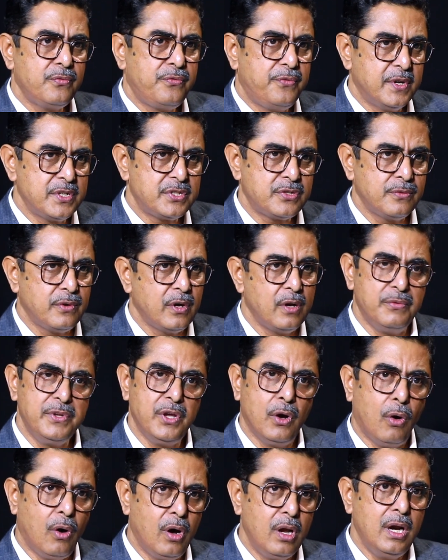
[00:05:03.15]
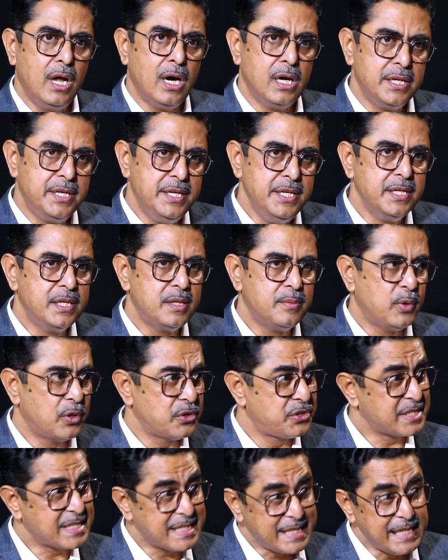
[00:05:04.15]
first of all, we all hear
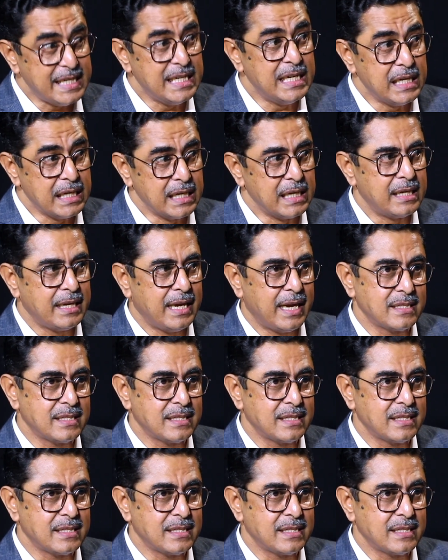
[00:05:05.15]
about skill